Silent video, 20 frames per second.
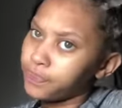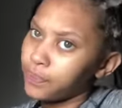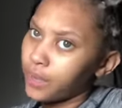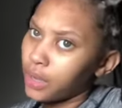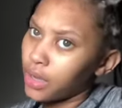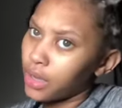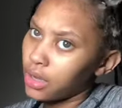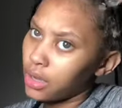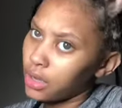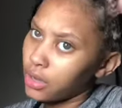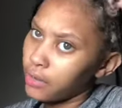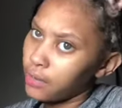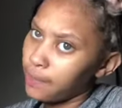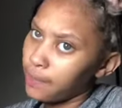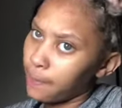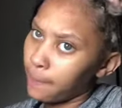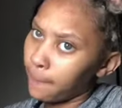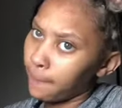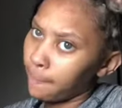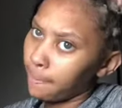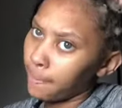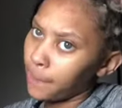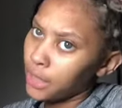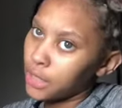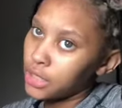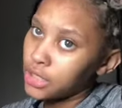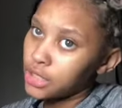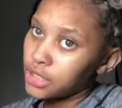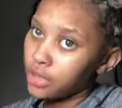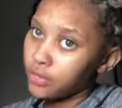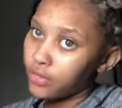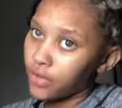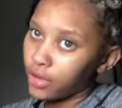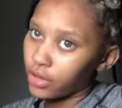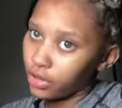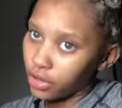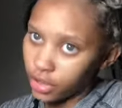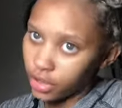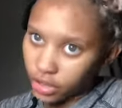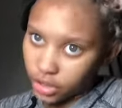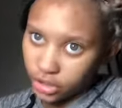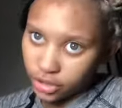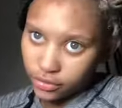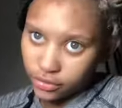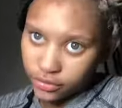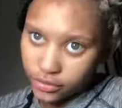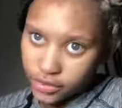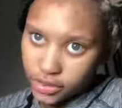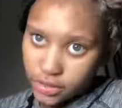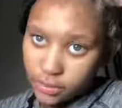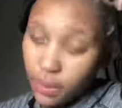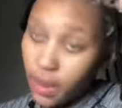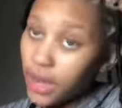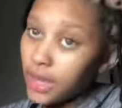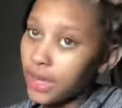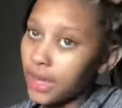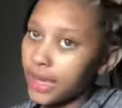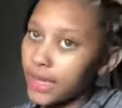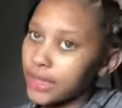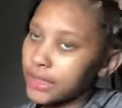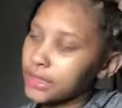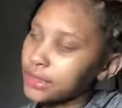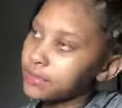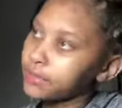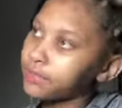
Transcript: to follow her girlfriend's podcast.